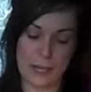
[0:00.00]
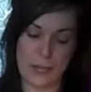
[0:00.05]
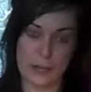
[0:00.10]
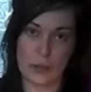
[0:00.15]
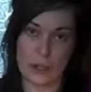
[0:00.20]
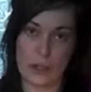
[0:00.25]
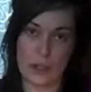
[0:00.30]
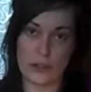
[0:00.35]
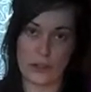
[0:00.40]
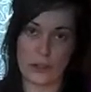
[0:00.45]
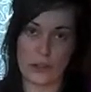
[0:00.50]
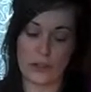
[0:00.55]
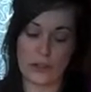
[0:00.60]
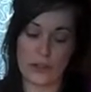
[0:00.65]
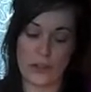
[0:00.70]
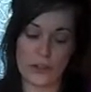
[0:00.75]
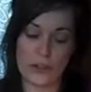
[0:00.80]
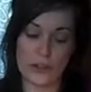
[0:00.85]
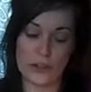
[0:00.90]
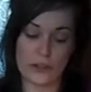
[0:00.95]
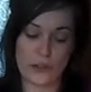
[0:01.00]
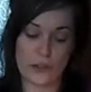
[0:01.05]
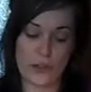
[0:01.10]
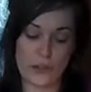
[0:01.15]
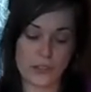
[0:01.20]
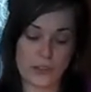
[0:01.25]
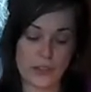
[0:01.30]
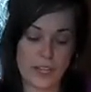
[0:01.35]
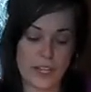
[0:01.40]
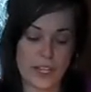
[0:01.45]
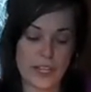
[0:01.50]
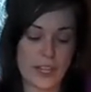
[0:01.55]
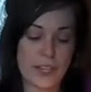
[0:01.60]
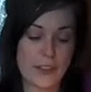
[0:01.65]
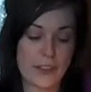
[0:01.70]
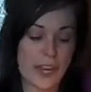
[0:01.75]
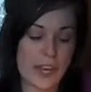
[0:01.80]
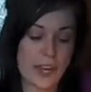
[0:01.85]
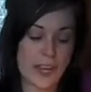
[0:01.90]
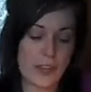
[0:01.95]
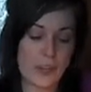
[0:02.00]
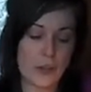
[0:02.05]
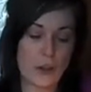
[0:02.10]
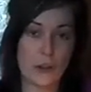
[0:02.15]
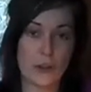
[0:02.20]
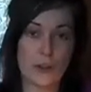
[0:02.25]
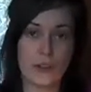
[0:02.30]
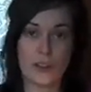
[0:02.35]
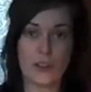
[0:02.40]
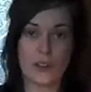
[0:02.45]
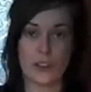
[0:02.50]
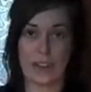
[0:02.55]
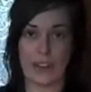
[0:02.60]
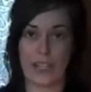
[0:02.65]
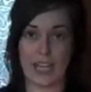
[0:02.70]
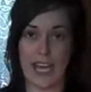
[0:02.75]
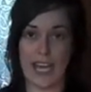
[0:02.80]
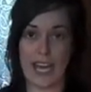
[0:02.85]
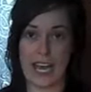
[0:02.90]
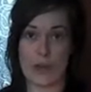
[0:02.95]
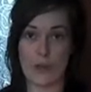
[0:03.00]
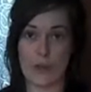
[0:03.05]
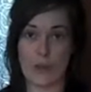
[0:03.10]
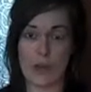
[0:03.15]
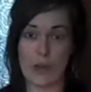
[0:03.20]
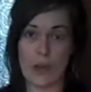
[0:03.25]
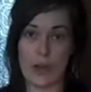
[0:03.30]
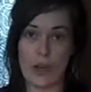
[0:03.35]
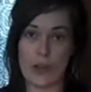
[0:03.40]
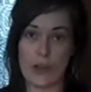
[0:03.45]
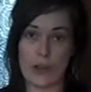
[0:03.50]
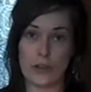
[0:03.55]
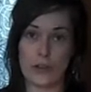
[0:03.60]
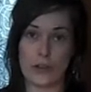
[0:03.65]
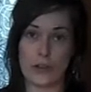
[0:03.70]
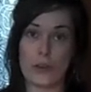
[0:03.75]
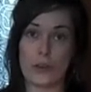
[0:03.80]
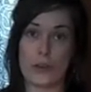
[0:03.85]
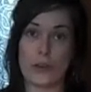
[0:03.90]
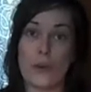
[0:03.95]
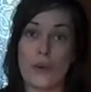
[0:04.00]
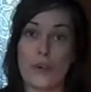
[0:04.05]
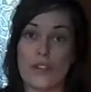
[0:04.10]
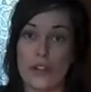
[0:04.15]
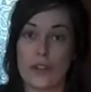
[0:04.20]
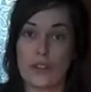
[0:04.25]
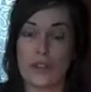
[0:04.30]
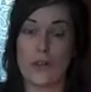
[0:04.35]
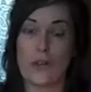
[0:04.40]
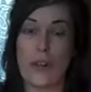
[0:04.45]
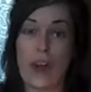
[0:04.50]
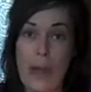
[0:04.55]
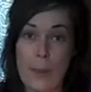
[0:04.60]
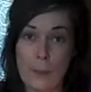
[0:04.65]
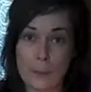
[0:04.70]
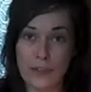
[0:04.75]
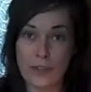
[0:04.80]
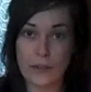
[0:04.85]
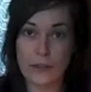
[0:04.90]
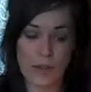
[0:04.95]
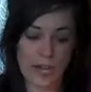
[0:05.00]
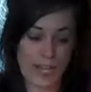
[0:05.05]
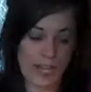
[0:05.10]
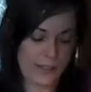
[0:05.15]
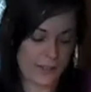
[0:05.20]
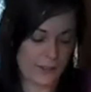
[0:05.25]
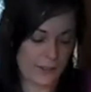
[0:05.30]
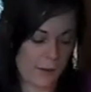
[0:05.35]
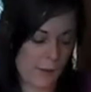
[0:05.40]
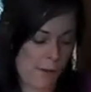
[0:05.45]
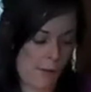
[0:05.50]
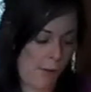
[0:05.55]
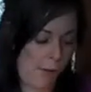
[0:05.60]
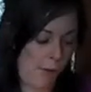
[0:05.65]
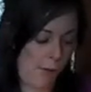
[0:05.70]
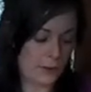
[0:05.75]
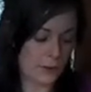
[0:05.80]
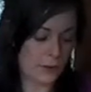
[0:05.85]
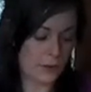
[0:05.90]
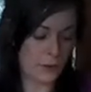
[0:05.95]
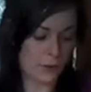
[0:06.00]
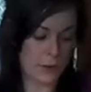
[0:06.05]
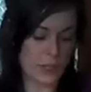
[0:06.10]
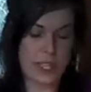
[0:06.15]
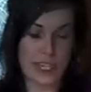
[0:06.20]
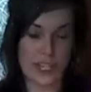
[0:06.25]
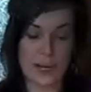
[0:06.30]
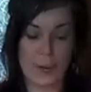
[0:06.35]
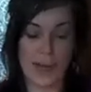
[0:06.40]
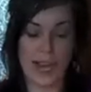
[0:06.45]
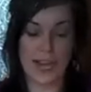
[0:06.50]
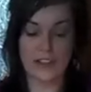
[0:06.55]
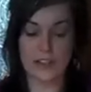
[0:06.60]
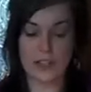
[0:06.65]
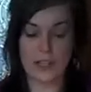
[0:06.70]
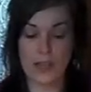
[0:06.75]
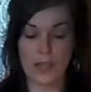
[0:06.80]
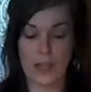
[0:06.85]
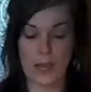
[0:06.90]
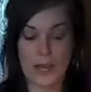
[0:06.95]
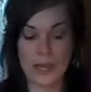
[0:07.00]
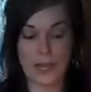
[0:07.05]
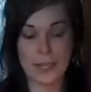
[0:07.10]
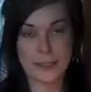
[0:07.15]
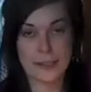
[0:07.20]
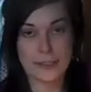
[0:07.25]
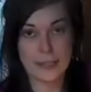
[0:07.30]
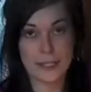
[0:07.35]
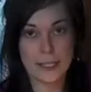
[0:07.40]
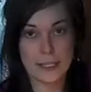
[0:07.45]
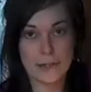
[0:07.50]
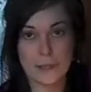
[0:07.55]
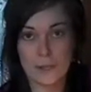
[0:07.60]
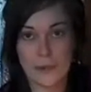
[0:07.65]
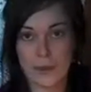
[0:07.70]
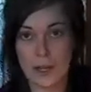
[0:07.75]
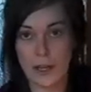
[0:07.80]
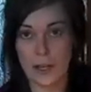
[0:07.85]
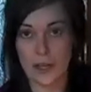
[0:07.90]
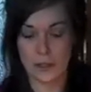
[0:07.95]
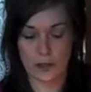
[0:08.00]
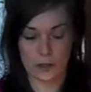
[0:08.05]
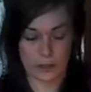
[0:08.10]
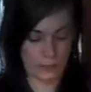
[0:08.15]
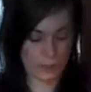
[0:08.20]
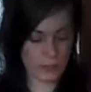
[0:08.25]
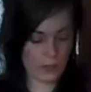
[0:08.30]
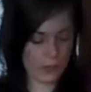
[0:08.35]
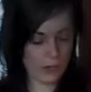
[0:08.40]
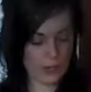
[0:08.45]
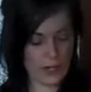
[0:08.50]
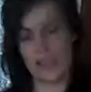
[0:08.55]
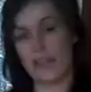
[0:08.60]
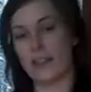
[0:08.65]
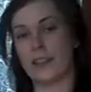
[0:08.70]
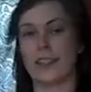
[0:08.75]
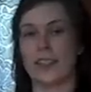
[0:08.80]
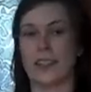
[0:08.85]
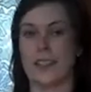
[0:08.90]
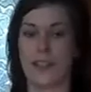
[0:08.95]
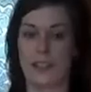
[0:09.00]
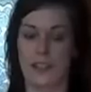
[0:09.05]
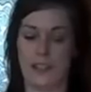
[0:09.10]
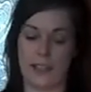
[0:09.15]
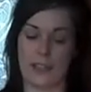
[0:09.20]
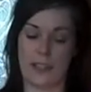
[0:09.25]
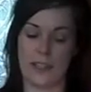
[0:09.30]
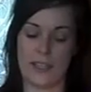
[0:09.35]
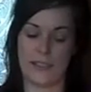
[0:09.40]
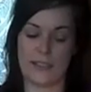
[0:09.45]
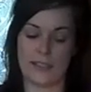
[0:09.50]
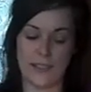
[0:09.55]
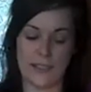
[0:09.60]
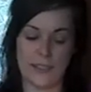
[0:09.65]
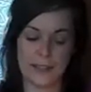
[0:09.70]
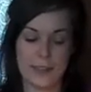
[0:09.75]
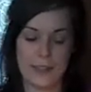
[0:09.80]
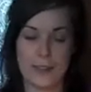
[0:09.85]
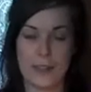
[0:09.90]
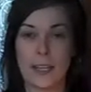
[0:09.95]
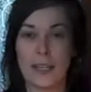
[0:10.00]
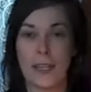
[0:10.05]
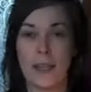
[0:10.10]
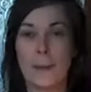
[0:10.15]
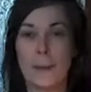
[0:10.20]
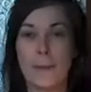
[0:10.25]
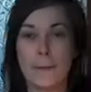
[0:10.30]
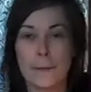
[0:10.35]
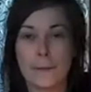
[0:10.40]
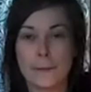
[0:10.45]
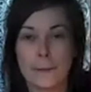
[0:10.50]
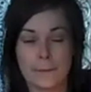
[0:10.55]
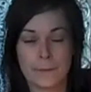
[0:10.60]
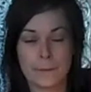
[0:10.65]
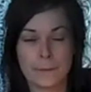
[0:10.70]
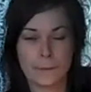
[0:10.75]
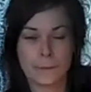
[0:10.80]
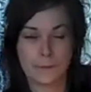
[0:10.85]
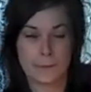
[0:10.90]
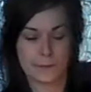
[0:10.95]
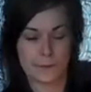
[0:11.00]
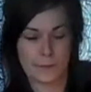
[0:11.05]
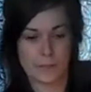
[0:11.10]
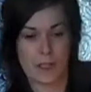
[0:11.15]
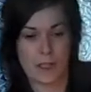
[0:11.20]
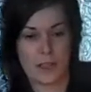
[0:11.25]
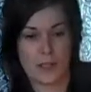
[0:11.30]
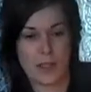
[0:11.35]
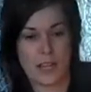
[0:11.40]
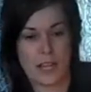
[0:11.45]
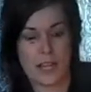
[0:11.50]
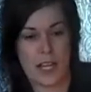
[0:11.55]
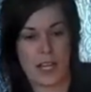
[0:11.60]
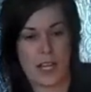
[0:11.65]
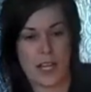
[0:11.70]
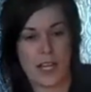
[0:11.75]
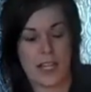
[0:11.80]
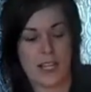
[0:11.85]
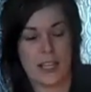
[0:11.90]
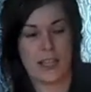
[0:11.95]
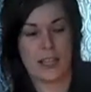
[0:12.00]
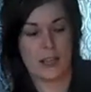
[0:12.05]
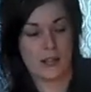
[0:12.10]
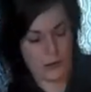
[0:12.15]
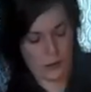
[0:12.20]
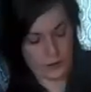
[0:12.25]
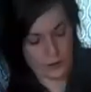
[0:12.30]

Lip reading: it's got such a structure in it that it causes the calf to grow at such a rapid rate. So you can imagine that if a human drinks it consistently, then it can